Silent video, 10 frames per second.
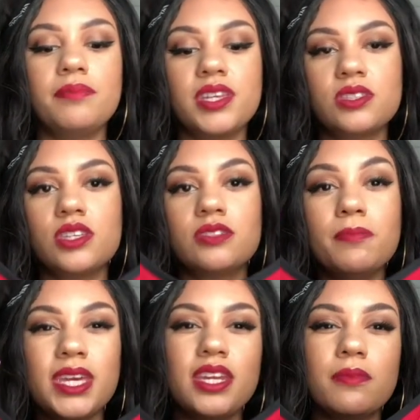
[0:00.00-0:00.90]
This is
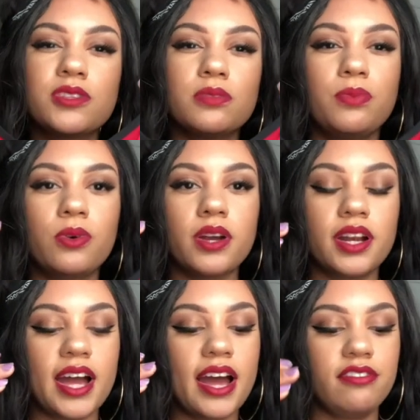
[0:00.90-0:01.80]
medium
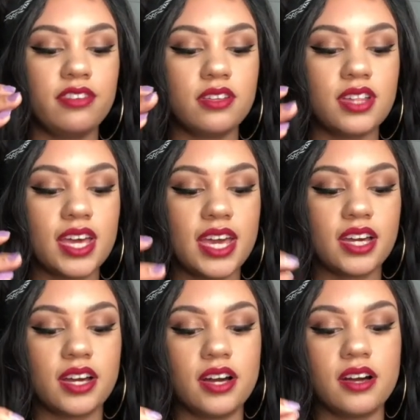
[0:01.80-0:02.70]
support. I feel like